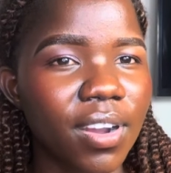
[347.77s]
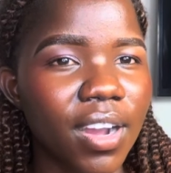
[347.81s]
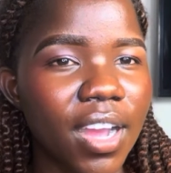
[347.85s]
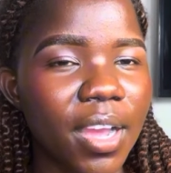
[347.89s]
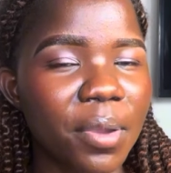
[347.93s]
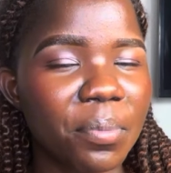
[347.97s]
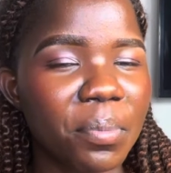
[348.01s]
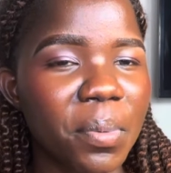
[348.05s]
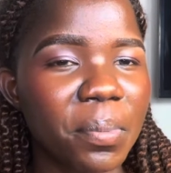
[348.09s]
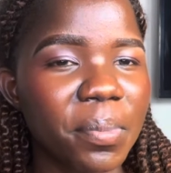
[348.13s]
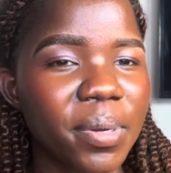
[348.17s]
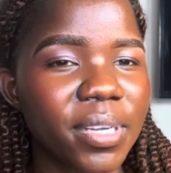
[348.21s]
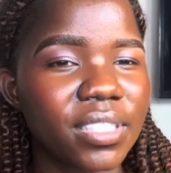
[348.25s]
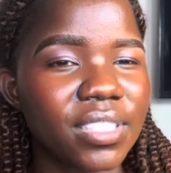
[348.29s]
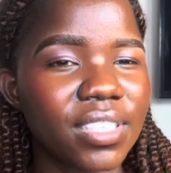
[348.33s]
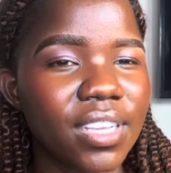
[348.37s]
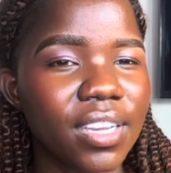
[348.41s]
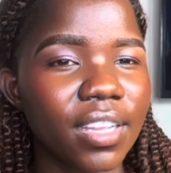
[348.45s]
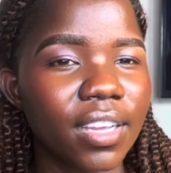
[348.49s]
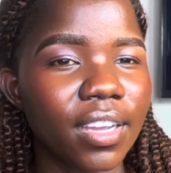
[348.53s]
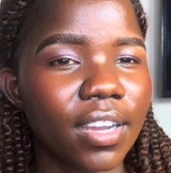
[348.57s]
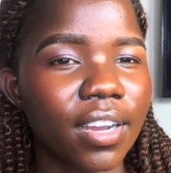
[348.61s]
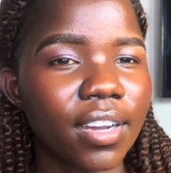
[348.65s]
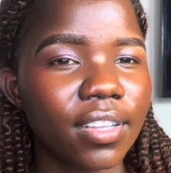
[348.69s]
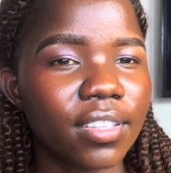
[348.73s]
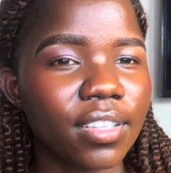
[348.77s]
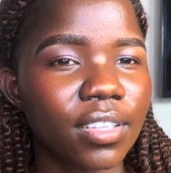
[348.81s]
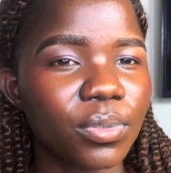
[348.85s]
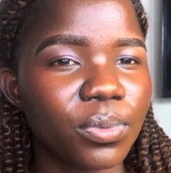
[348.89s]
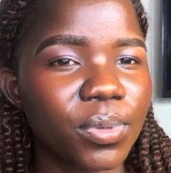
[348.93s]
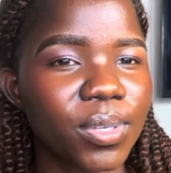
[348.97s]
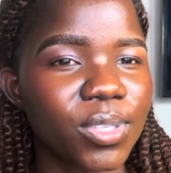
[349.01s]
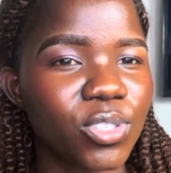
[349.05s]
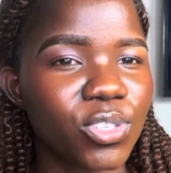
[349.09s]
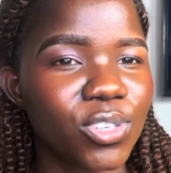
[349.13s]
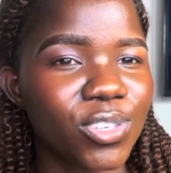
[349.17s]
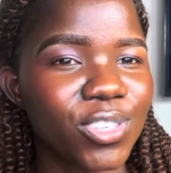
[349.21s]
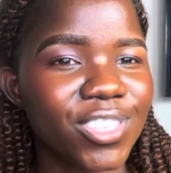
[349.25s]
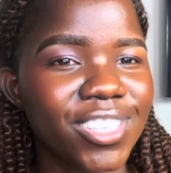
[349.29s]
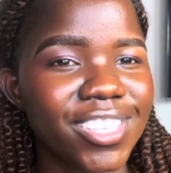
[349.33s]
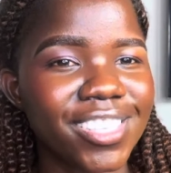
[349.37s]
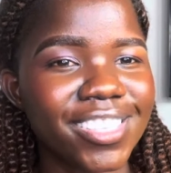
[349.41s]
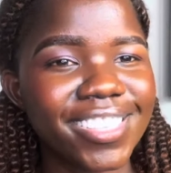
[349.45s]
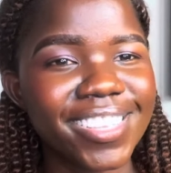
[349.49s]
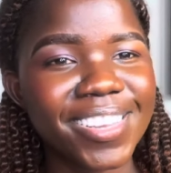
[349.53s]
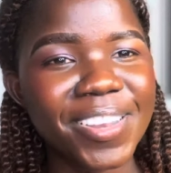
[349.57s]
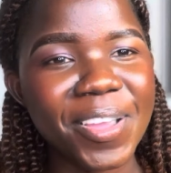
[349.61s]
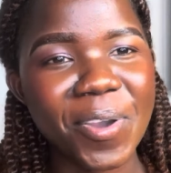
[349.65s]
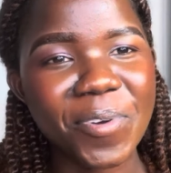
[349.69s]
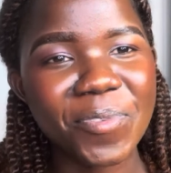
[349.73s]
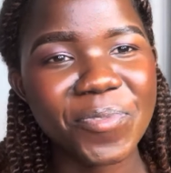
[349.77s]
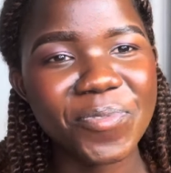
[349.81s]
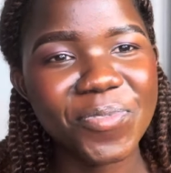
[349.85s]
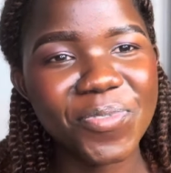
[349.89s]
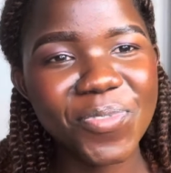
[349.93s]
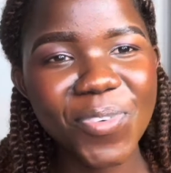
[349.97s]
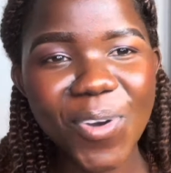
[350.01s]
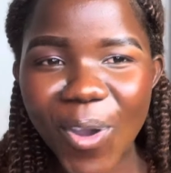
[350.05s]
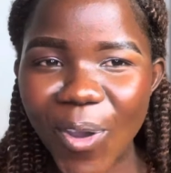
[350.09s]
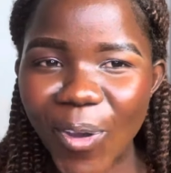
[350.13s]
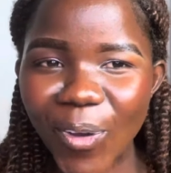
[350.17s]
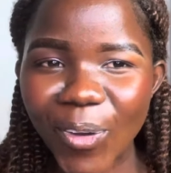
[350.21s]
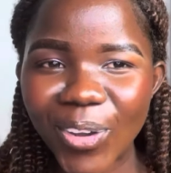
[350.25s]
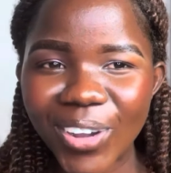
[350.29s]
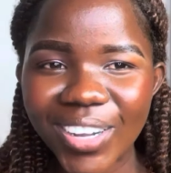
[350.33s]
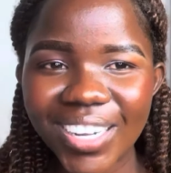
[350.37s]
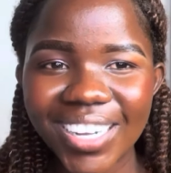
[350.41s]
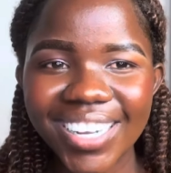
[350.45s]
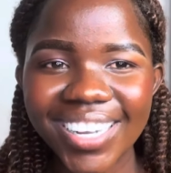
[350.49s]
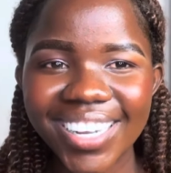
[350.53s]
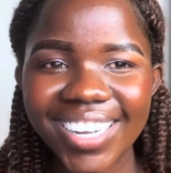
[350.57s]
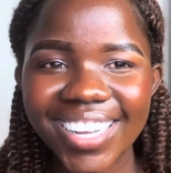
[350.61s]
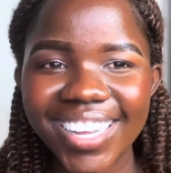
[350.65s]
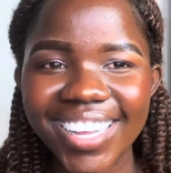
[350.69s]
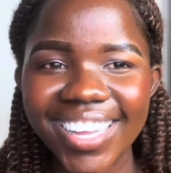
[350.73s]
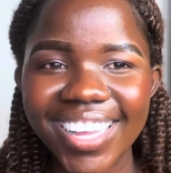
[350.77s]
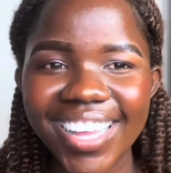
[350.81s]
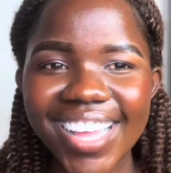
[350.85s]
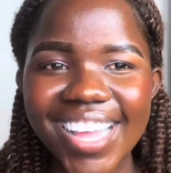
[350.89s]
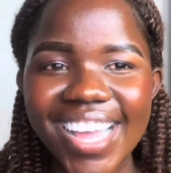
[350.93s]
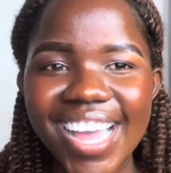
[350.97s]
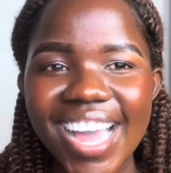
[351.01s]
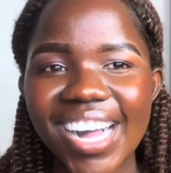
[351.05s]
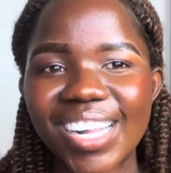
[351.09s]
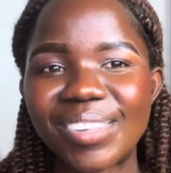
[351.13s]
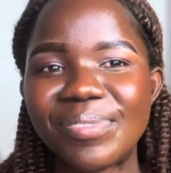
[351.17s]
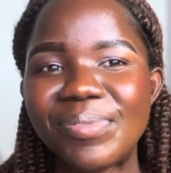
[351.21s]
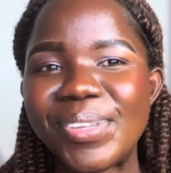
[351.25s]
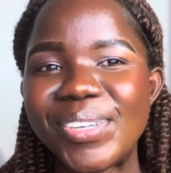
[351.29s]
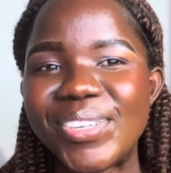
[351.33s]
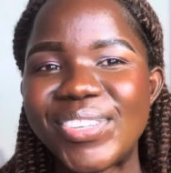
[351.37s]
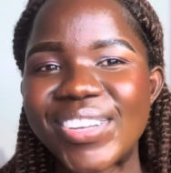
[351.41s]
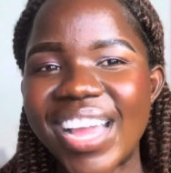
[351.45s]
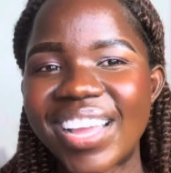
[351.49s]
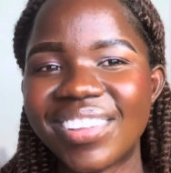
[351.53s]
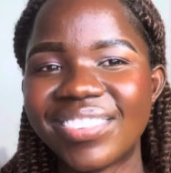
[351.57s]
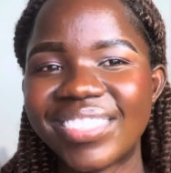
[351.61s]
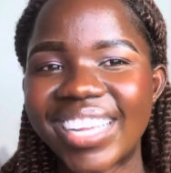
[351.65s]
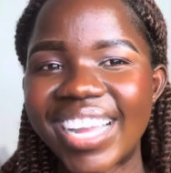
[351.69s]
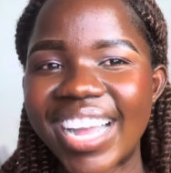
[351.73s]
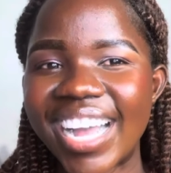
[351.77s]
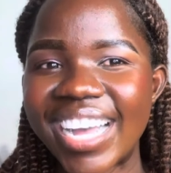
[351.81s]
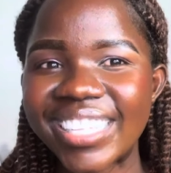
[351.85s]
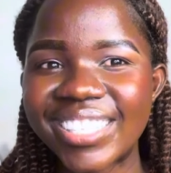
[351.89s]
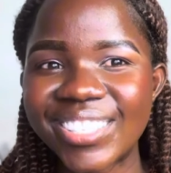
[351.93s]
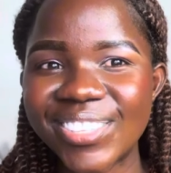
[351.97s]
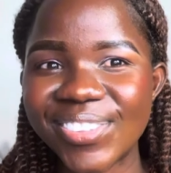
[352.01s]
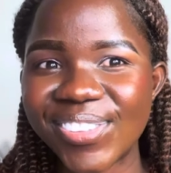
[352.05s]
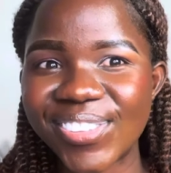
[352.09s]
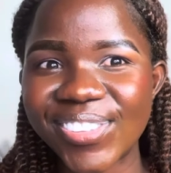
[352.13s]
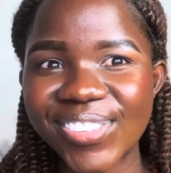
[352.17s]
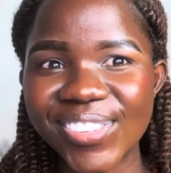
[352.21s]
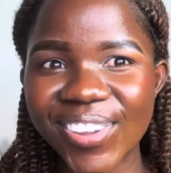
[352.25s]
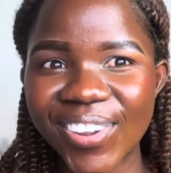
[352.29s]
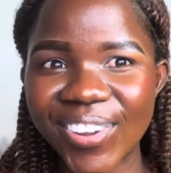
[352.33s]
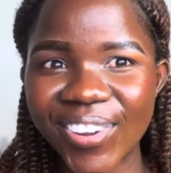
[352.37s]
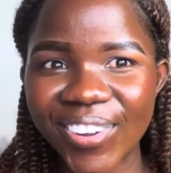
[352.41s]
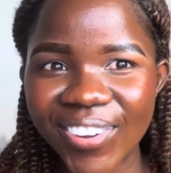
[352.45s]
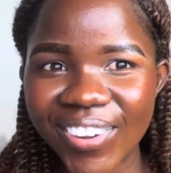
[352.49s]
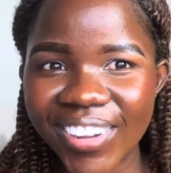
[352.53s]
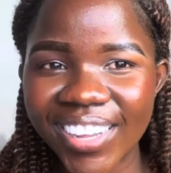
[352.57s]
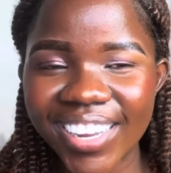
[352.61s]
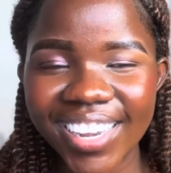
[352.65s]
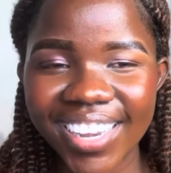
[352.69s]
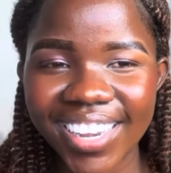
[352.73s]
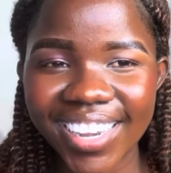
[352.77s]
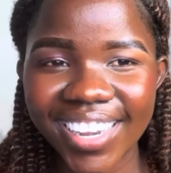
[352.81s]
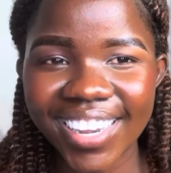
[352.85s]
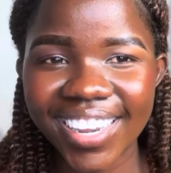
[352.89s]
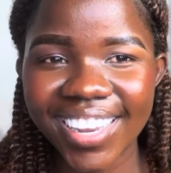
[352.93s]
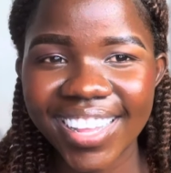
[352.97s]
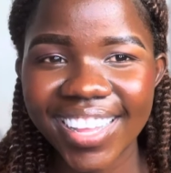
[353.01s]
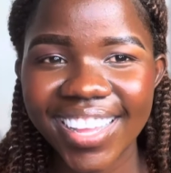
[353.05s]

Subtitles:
I remember telling her that when she reaches senior four, I'll be driving her to school.